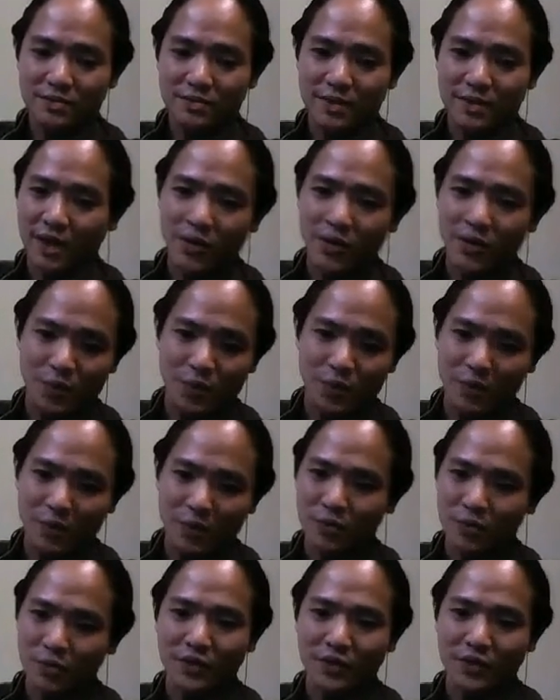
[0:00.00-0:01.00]
other
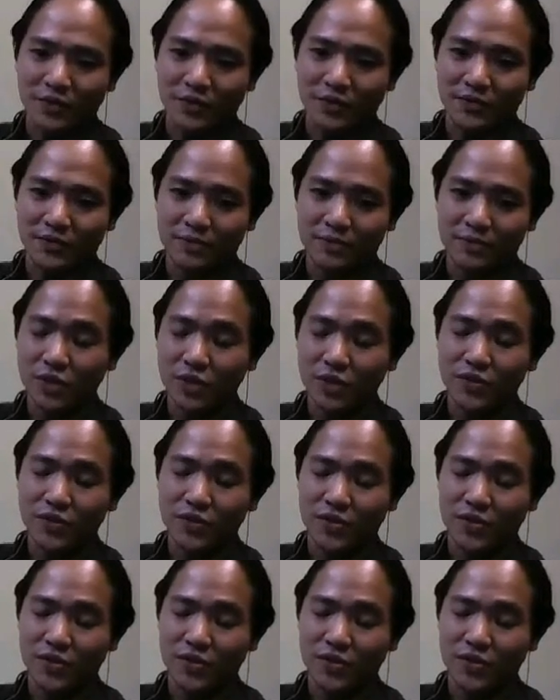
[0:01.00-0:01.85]
people would use